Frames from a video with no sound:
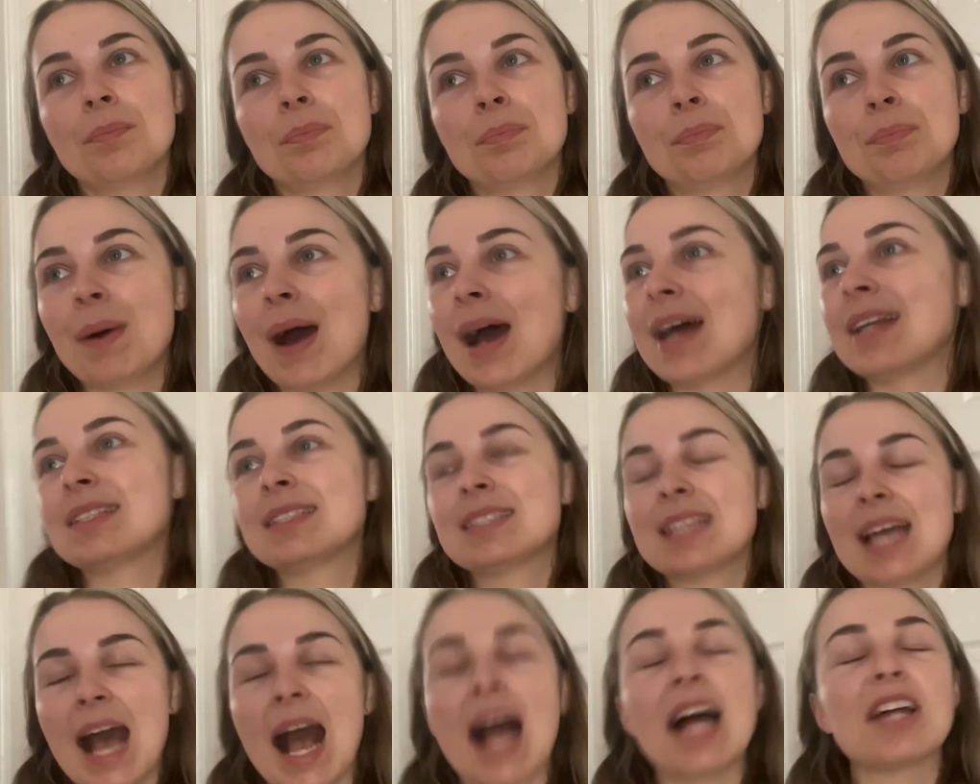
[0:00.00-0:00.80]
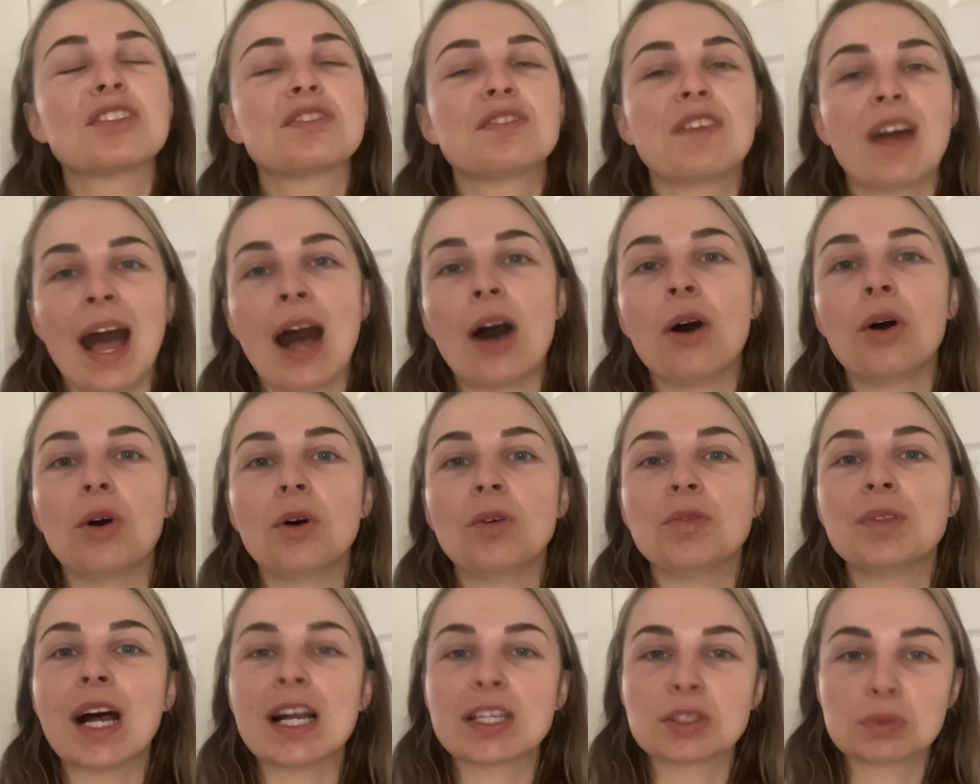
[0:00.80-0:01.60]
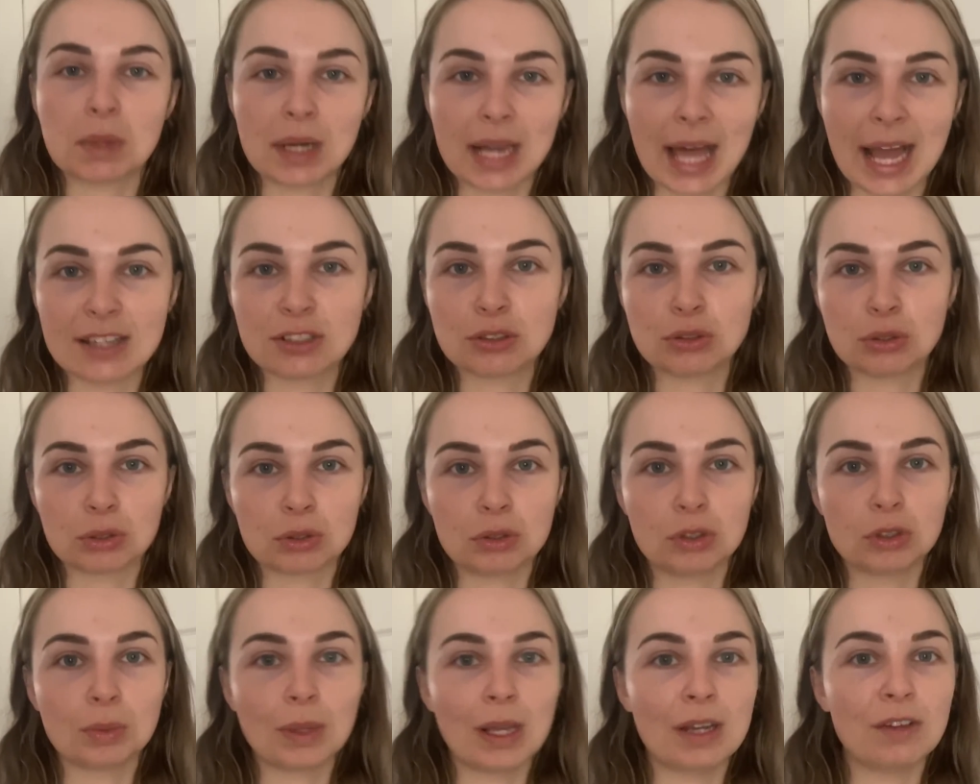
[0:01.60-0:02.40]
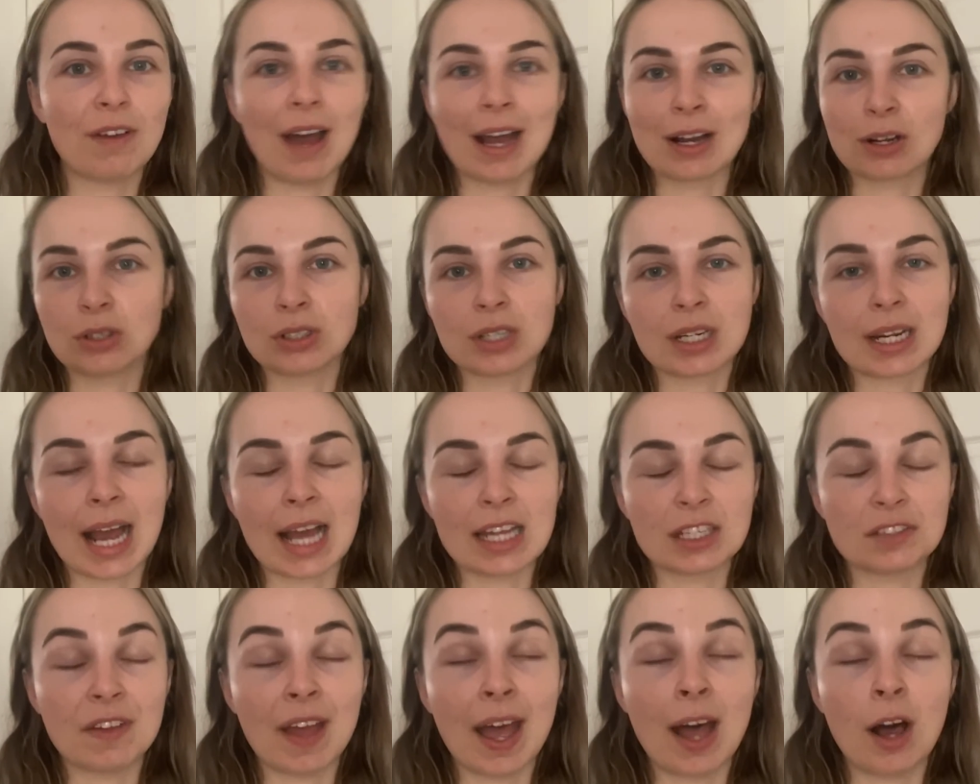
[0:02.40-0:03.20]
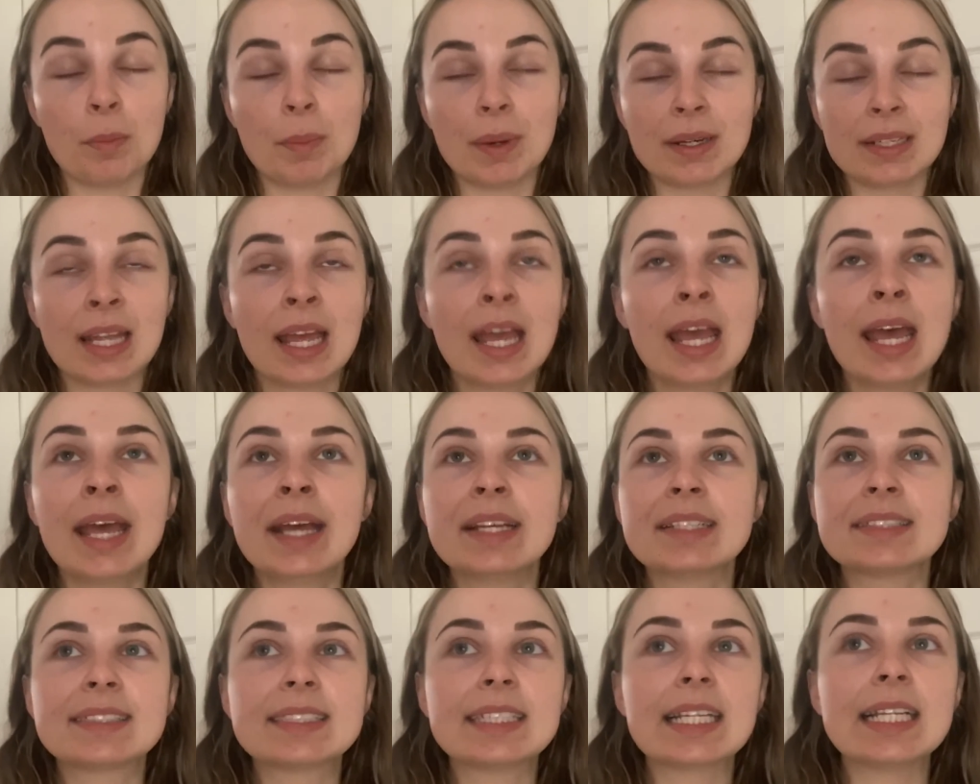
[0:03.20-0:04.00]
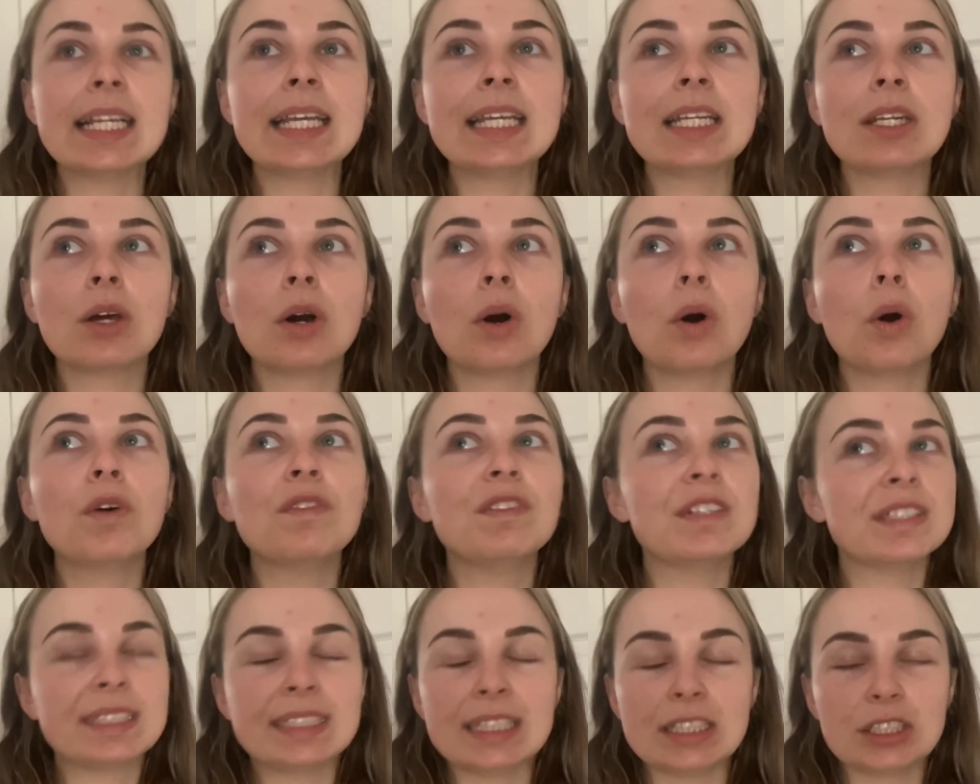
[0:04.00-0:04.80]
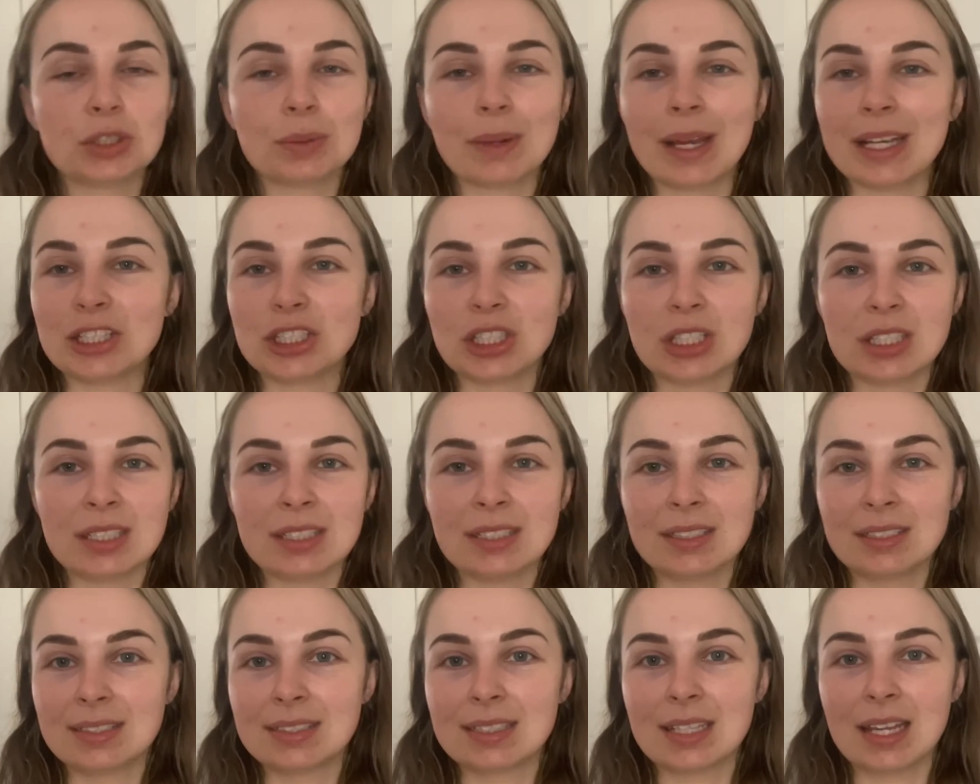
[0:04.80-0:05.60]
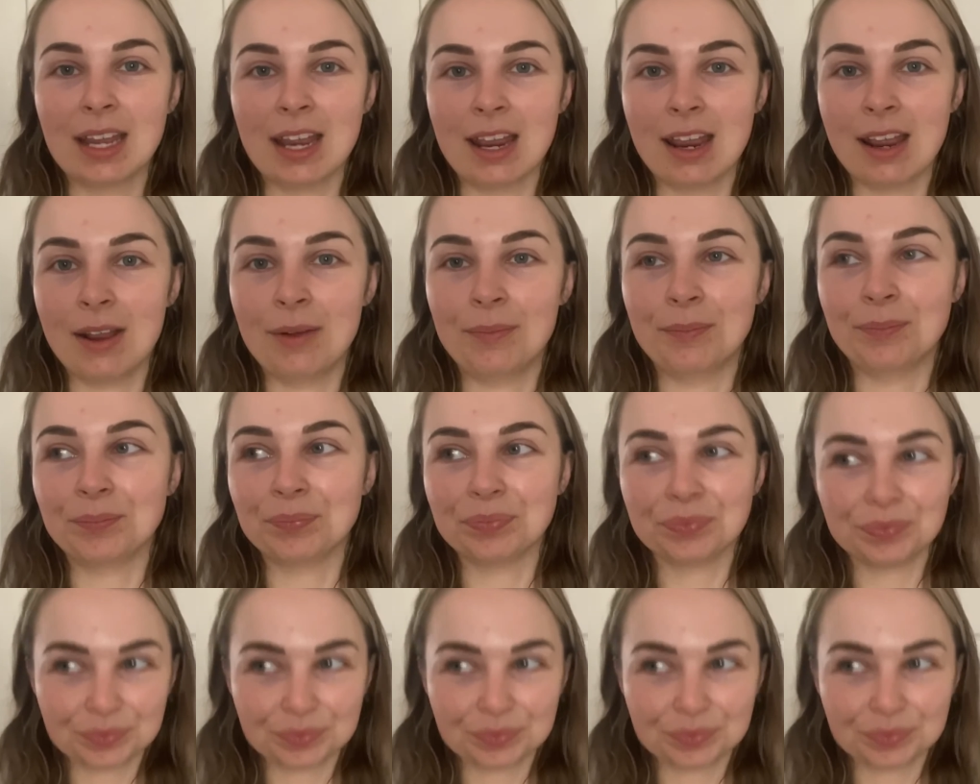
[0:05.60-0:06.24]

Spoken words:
bad to ask for help. That's what I struggled with. I couldn't ask for help. And still in other situations, I